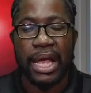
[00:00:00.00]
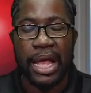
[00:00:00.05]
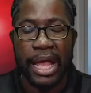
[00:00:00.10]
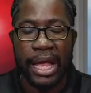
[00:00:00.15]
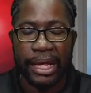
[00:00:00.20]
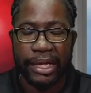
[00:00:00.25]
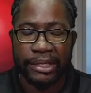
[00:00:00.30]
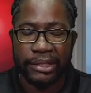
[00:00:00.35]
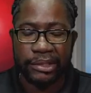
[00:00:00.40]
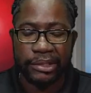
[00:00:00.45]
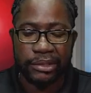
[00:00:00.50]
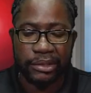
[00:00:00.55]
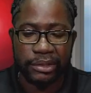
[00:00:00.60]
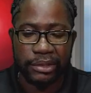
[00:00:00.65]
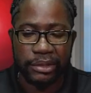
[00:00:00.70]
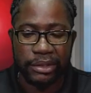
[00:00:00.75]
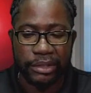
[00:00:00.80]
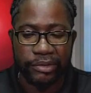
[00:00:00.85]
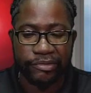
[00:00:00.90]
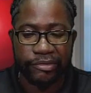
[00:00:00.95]
and
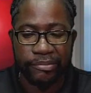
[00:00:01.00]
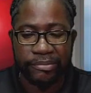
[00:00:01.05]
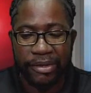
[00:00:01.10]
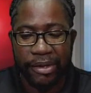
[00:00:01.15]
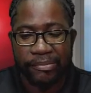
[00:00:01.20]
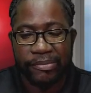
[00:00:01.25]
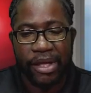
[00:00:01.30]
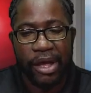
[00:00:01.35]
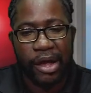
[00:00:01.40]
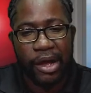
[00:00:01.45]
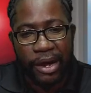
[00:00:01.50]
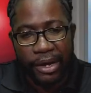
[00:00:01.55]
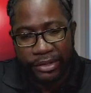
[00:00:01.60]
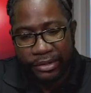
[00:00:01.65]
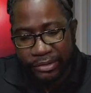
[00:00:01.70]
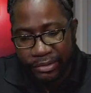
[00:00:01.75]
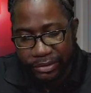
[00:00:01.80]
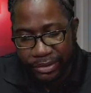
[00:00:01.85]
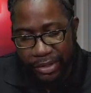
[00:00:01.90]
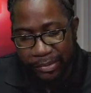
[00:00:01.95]
it's sometimes
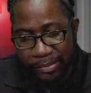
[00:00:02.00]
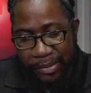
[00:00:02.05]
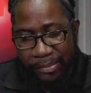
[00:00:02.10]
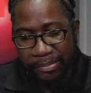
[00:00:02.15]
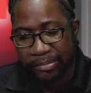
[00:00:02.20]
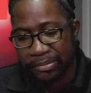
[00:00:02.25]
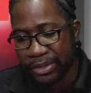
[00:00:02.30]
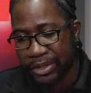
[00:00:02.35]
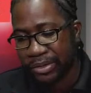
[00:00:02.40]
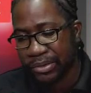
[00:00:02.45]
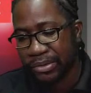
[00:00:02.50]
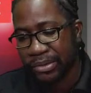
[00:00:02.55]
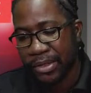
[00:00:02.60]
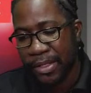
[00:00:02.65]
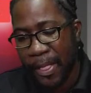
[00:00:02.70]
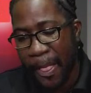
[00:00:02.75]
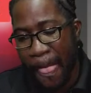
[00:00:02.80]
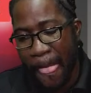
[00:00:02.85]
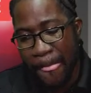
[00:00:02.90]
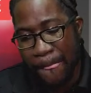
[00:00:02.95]
hard to keep up, you know,
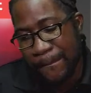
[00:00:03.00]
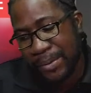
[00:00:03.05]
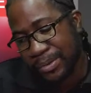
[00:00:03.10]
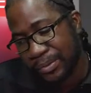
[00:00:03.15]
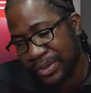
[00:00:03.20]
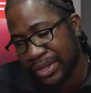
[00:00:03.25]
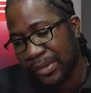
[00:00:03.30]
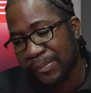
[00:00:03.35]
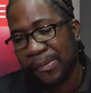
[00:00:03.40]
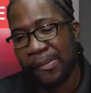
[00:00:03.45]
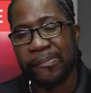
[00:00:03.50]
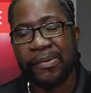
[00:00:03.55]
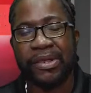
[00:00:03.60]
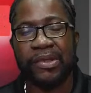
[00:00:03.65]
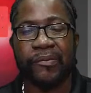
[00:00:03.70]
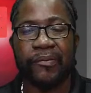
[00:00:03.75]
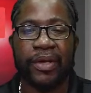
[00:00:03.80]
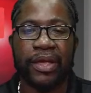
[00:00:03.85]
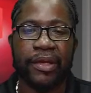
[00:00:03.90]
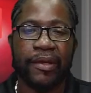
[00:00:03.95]
but we keep up
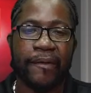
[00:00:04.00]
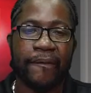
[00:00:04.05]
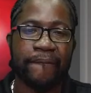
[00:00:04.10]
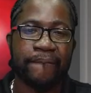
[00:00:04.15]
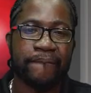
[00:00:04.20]
anyway.